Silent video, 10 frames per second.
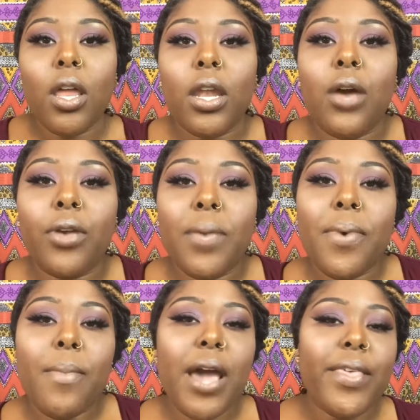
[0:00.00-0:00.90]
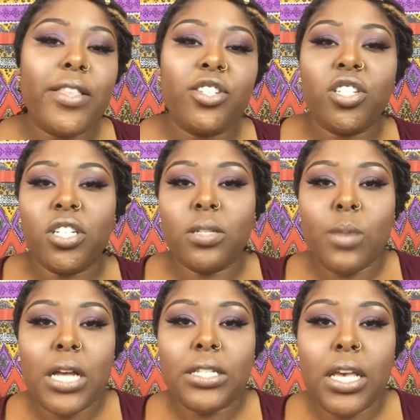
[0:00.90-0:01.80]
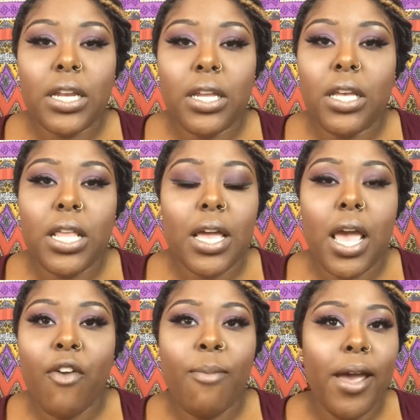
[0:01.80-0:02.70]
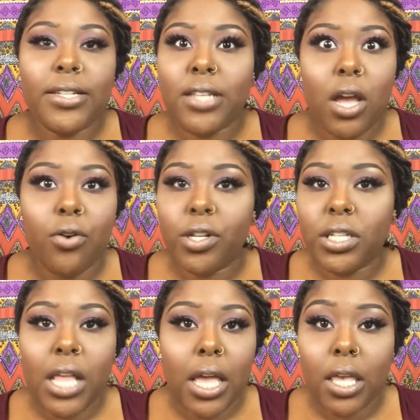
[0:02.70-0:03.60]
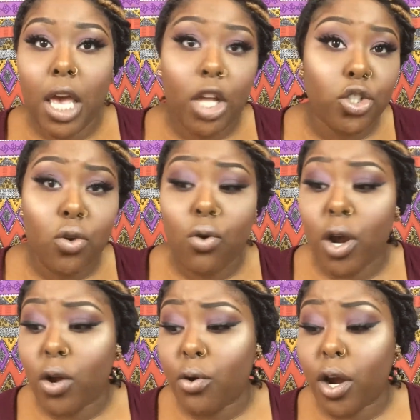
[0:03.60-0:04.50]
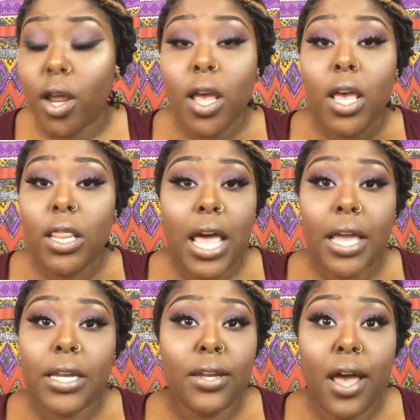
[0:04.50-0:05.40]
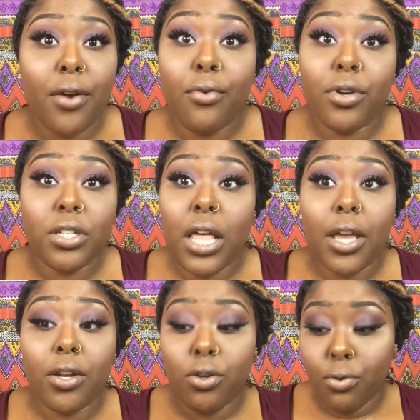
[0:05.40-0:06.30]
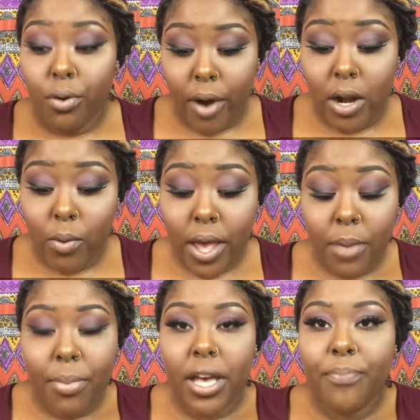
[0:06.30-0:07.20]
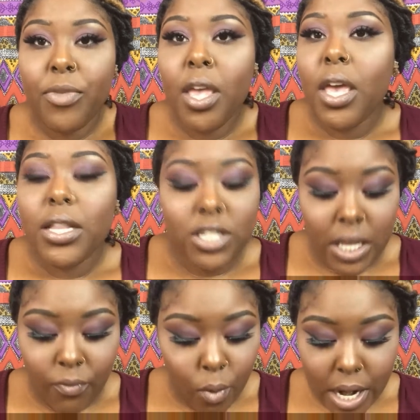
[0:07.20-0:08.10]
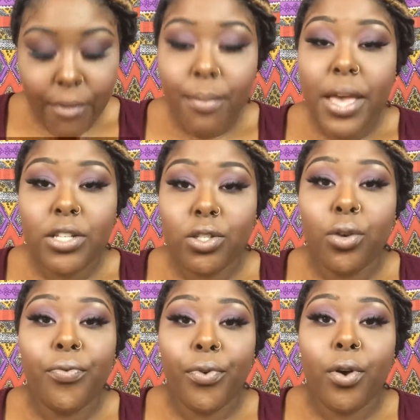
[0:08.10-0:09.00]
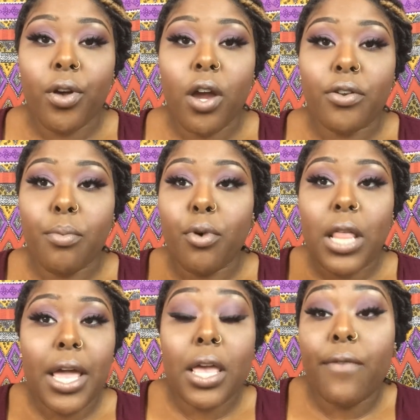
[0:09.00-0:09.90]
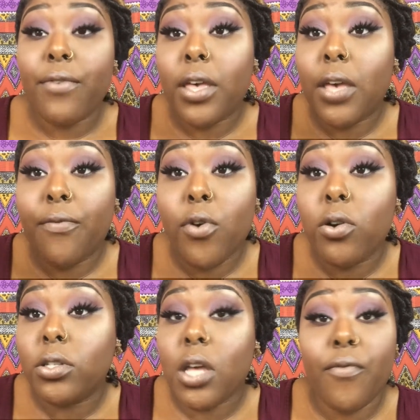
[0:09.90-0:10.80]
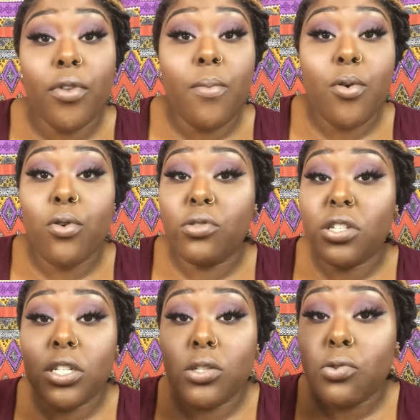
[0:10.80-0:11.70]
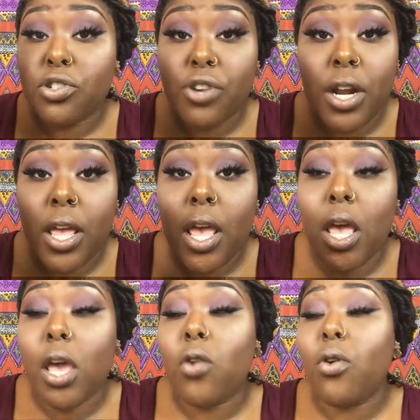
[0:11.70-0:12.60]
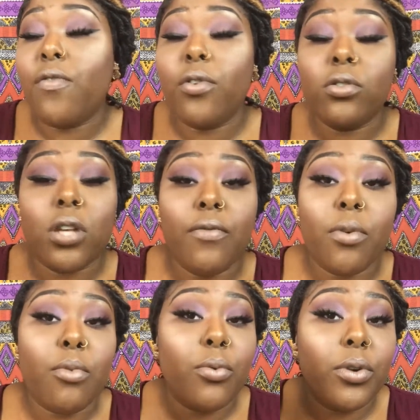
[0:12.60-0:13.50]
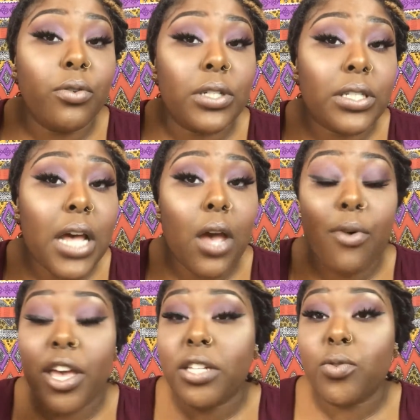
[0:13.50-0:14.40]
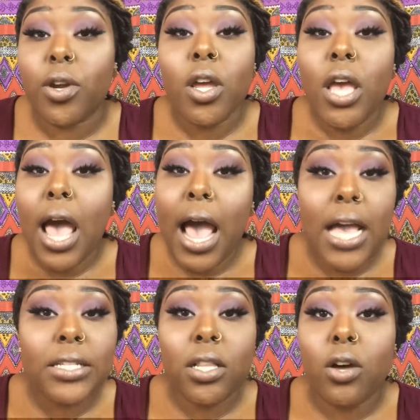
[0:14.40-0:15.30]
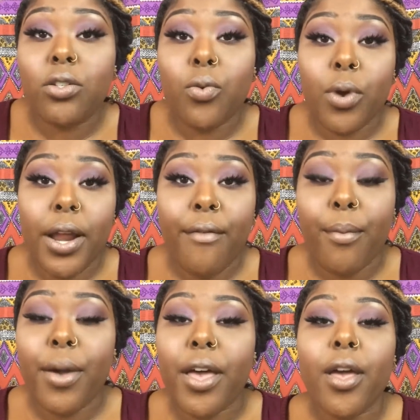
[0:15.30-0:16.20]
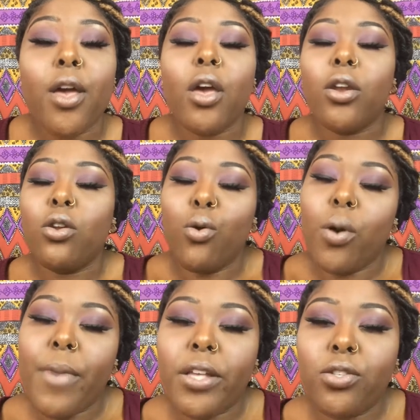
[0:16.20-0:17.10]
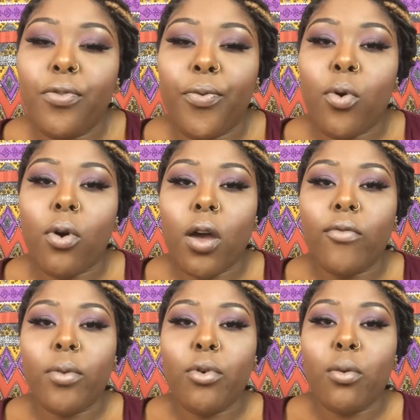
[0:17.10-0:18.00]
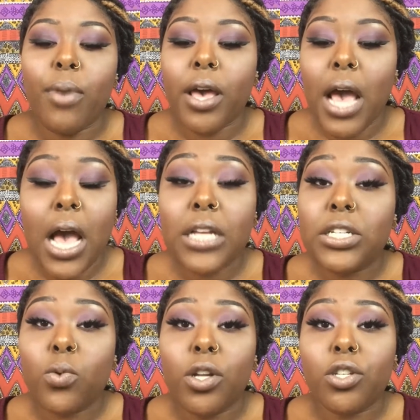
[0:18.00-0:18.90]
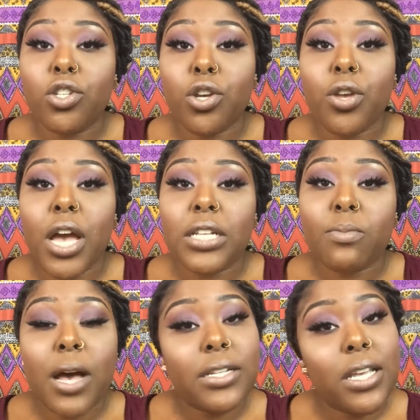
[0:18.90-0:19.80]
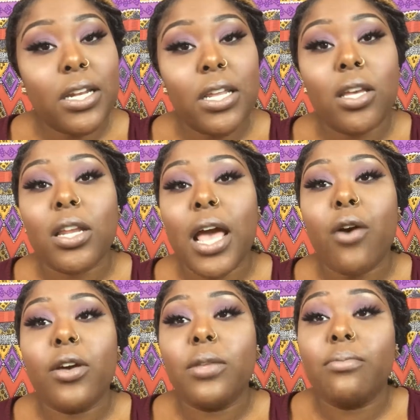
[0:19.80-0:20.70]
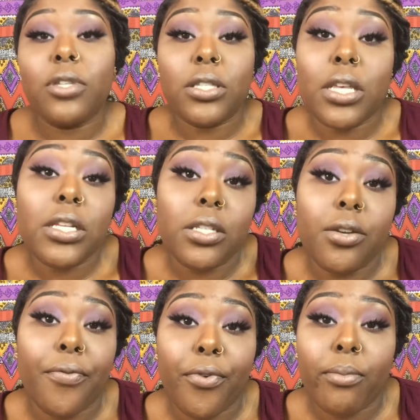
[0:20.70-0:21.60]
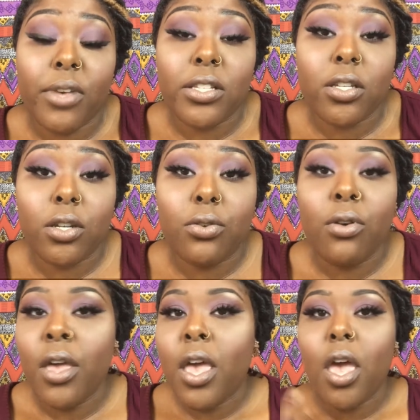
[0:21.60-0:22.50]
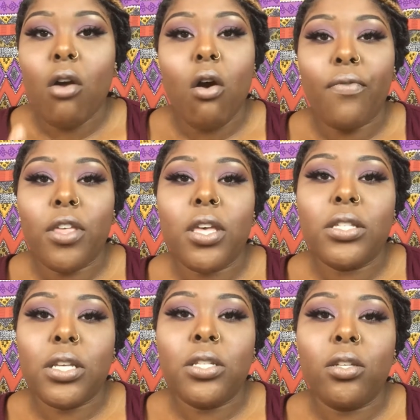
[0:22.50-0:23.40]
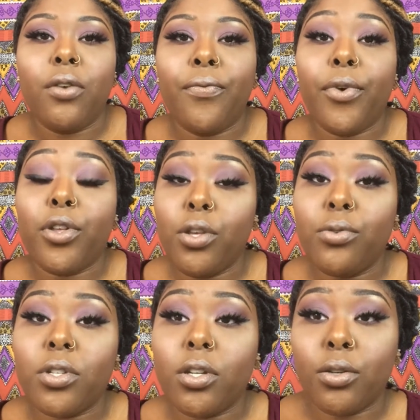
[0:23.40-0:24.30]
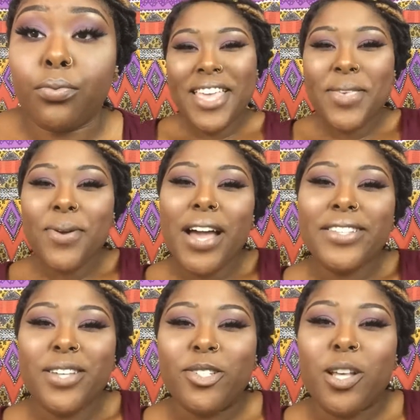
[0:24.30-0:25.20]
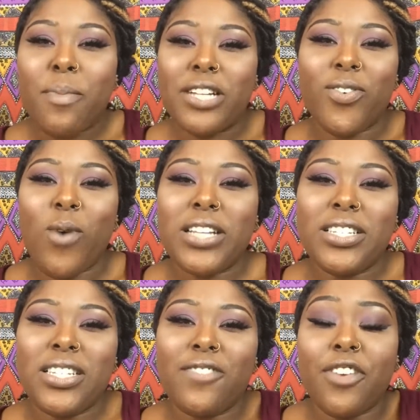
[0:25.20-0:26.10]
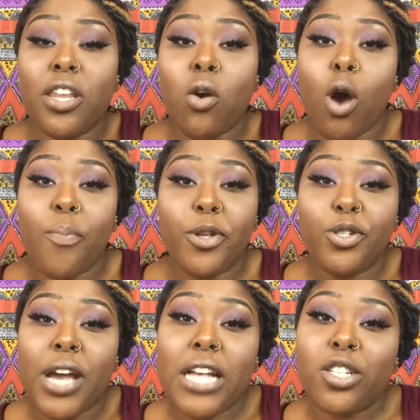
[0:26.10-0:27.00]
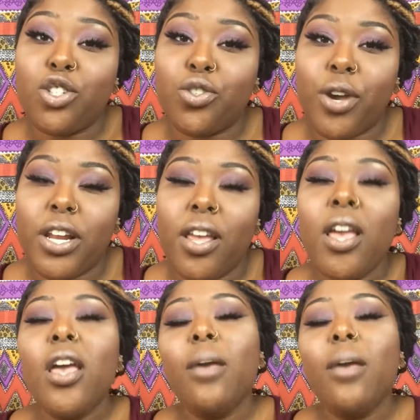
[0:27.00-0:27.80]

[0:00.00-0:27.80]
Now keep in mind that this is just my technique. Like, everybody is not going to like catch on or like not going to like do it right away, but if whatever makes you feel comfortable, like if it feels comfortable to just do it straight ahead, or it feels comfortable with doing sideways or eyes closed or whatever, but do what makes you feel comfortable. But I just wanted to show you guys my technique and how it's easier for me to do, and hopefully it's easier for you to do. Thank you guys so so much for watching this video. I hope that you guys enjoyed it.